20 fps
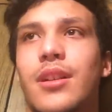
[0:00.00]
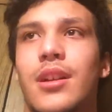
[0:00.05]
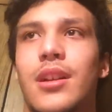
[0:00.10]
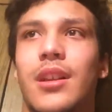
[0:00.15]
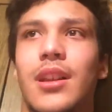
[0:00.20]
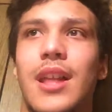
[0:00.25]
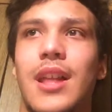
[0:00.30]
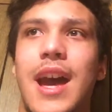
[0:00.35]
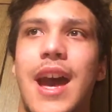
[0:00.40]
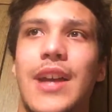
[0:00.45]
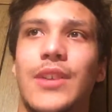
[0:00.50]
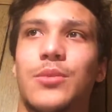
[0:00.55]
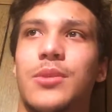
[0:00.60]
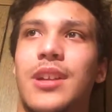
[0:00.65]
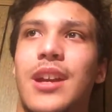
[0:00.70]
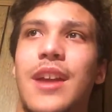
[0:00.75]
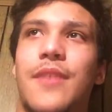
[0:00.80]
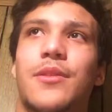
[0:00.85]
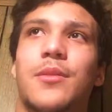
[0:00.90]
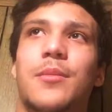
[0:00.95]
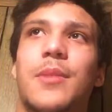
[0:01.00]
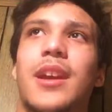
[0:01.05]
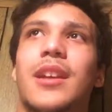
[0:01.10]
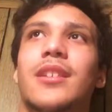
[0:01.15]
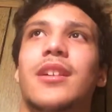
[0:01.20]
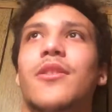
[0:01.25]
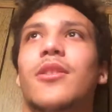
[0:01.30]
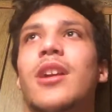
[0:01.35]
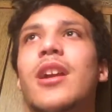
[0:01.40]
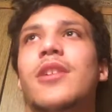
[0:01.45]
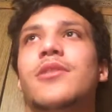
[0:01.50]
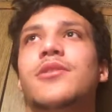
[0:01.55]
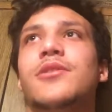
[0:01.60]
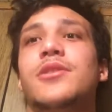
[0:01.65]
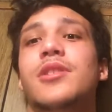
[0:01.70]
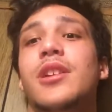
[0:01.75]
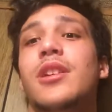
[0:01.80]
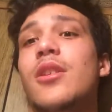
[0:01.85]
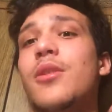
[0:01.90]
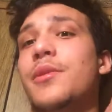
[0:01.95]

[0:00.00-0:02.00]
class when I have to make another character sheet?